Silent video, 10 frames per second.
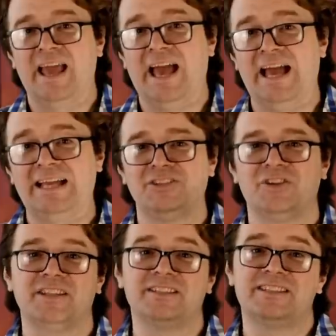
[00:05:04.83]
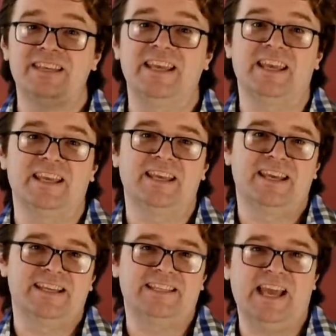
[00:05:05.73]
As you can see,
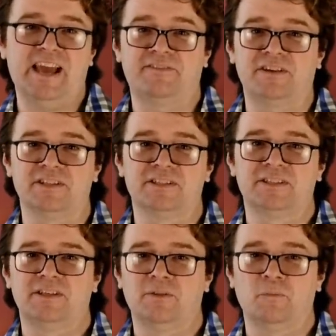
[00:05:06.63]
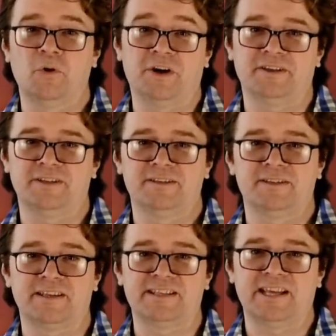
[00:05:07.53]
his efforts weren't
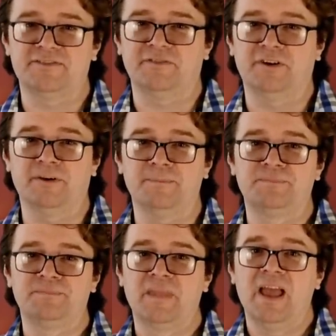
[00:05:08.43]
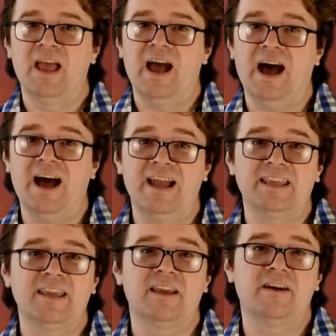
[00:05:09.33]
successful. Aww. I
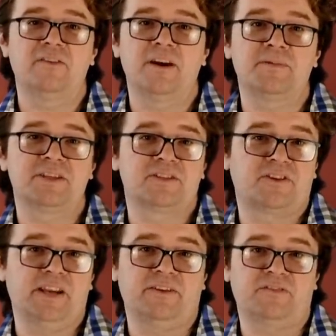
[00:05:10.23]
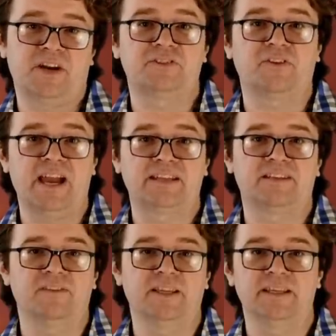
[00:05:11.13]
can cover up the screen
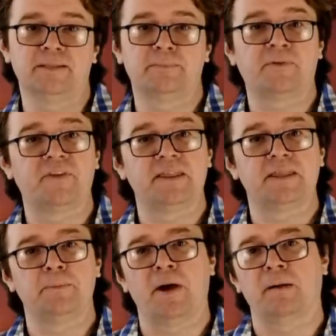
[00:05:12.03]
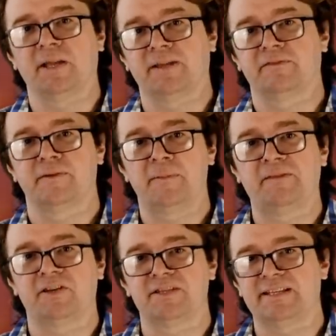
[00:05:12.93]
retroactively to prevent the public from
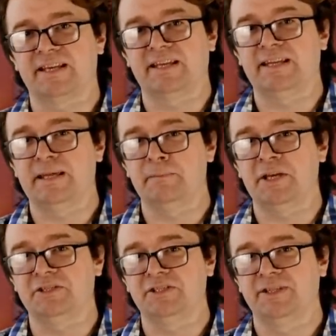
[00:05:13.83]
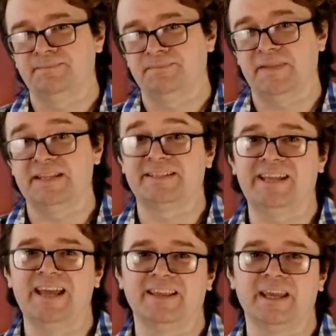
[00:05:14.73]
ever seeing an image.
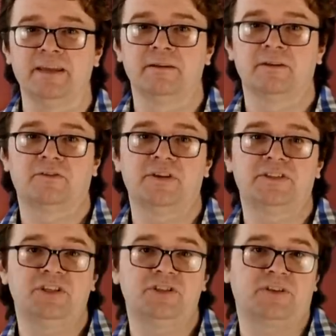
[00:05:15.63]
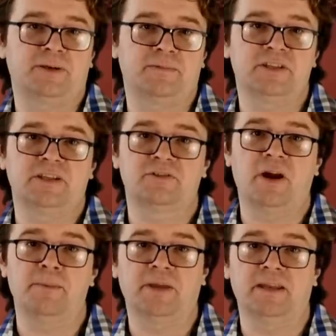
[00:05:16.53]
Incidentally, Christian streamers can
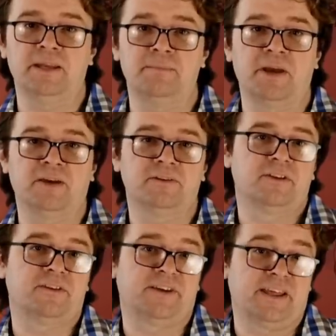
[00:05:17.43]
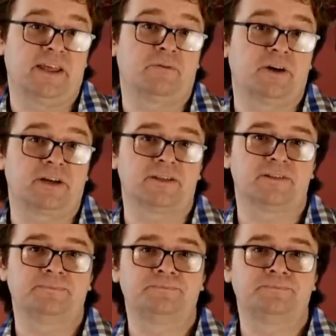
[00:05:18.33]
drop me an email to learn how that works.